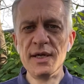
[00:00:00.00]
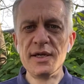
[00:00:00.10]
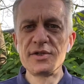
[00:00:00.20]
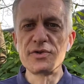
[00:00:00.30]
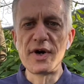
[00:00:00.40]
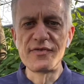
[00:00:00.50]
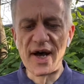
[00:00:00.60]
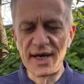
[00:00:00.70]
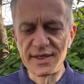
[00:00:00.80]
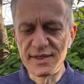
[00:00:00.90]
So have
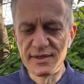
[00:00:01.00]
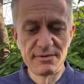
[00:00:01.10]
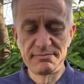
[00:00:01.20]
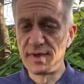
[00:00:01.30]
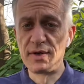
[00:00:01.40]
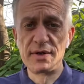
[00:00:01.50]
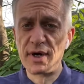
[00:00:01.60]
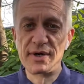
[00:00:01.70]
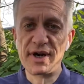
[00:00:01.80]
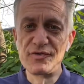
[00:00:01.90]
I,
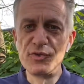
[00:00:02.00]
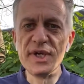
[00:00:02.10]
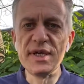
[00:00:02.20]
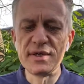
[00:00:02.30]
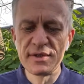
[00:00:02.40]
or have we,